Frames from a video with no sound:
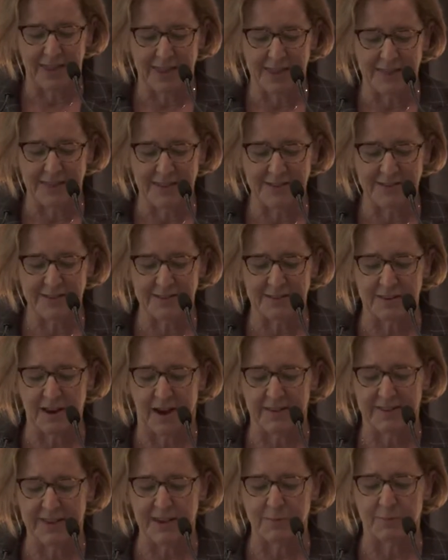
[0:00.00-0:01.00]
this is,
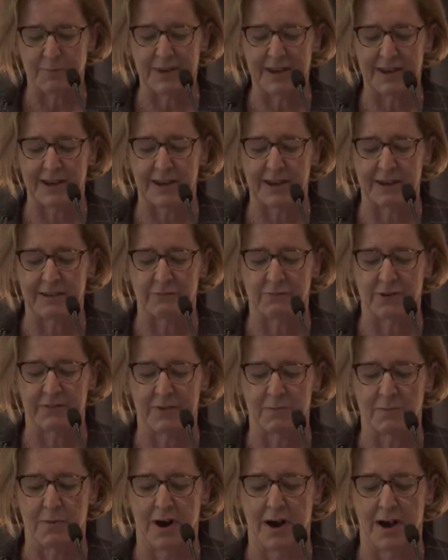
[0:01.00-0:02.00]
I think, being
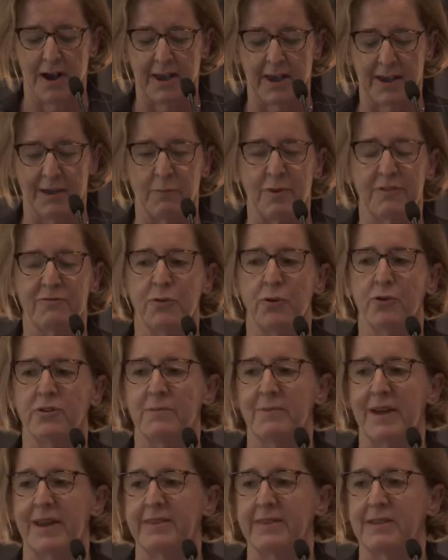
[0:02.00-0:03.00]
driven by, and we've talked
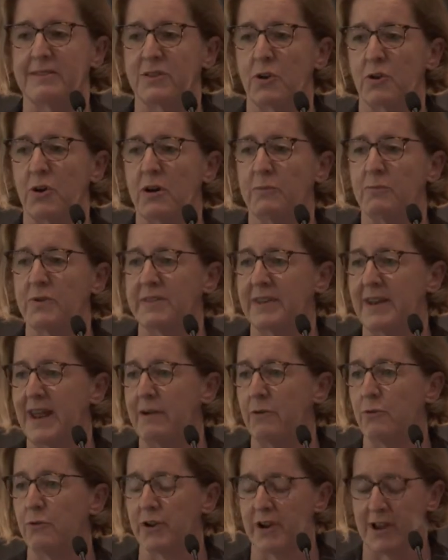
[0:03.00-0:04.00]
about this a lot within
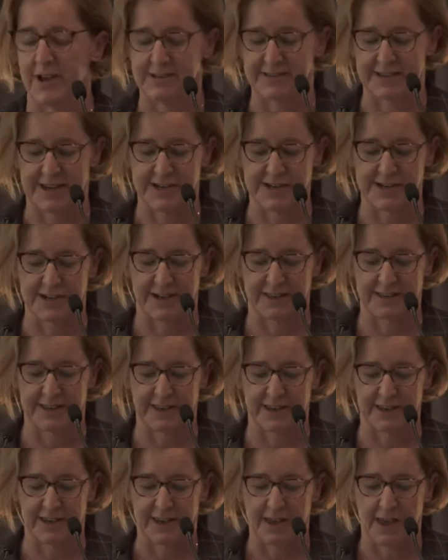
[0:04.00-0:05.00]
our organisation, I
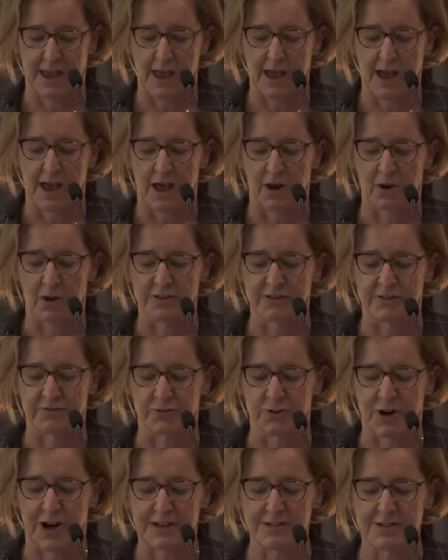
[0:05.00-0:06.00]
think a loss of
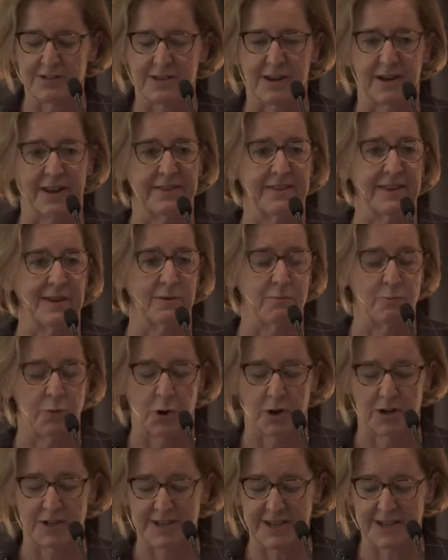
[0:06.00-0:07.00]
trust, and I think in
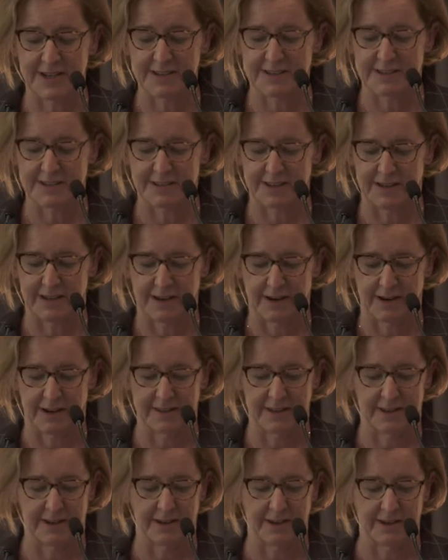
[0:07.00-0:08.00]
politics, and I
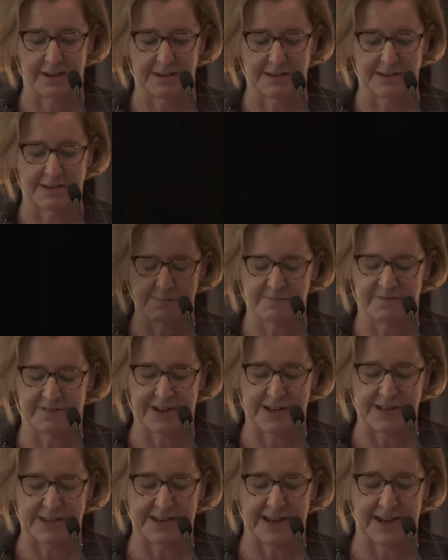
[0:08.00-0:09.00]
think it's
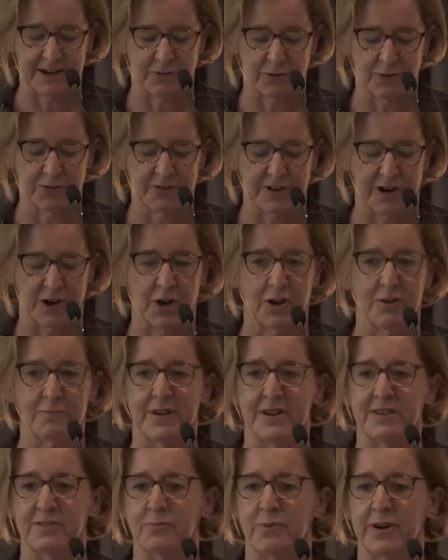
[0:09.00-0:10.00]
fair to say across the globe
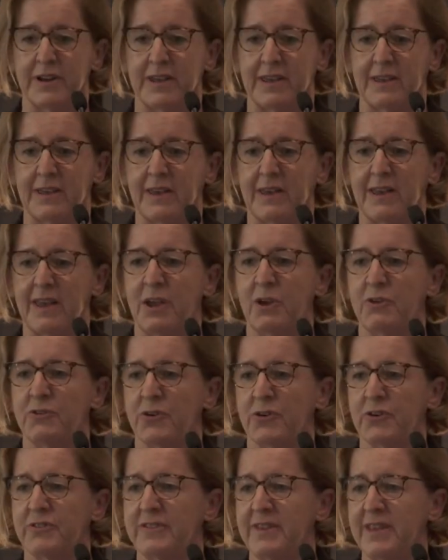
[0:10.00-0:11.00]
that it's pretty
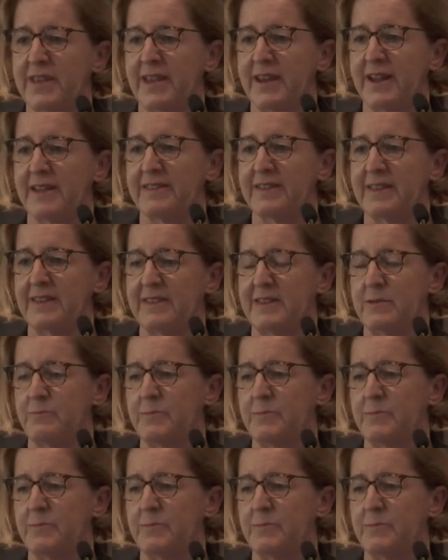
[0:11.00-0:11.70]
toxic, and I think the